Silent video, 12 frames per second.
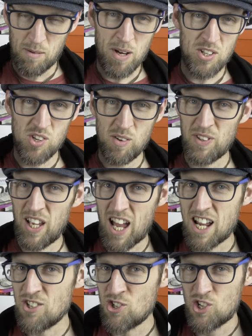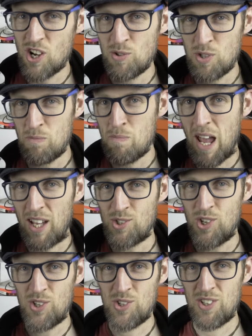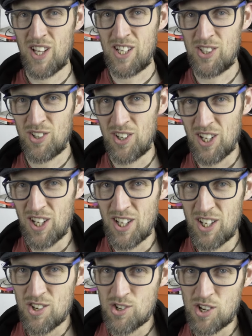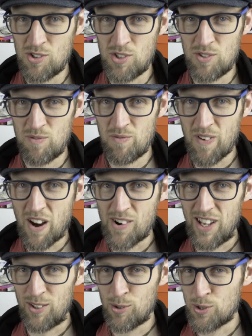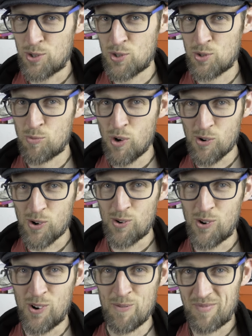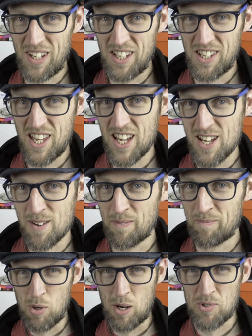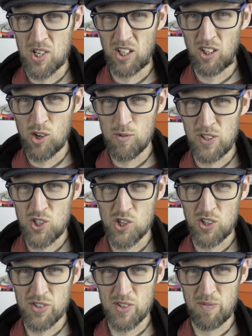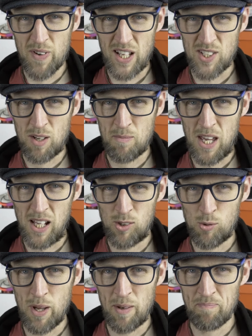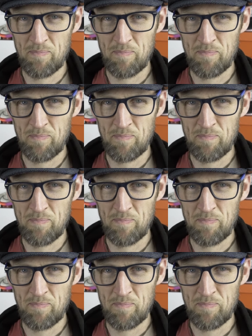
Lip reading: Imagine if they hadn't chosen Pegasus and they'd chosen ferret or squirrel. Yeah, perhaps that COVID shot's affecting me a little bit.